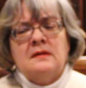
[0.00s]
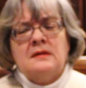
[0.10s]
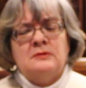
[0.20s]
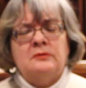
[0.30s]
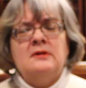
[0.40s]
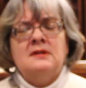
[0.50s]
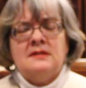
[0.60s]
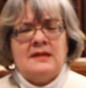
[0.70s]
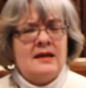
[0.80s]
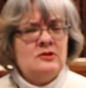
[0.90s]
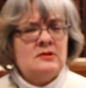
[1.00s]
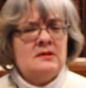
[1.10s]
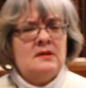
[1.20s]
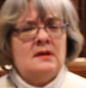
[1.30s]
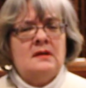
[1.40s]
this realization,
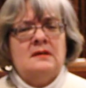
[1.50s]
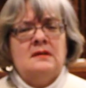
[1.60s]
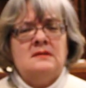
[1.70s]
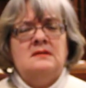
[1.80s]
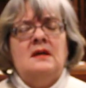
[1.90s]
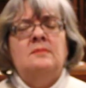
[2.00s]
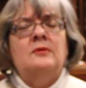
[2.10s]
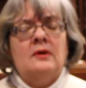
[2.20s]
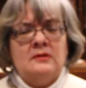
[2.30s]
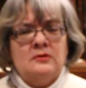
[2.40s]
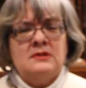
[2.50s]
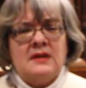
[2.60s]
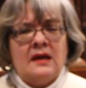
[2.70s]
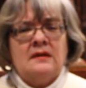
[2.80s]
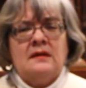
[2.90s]
this deeper
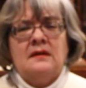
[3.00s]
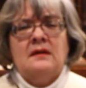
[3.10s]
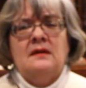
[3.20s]
understanding.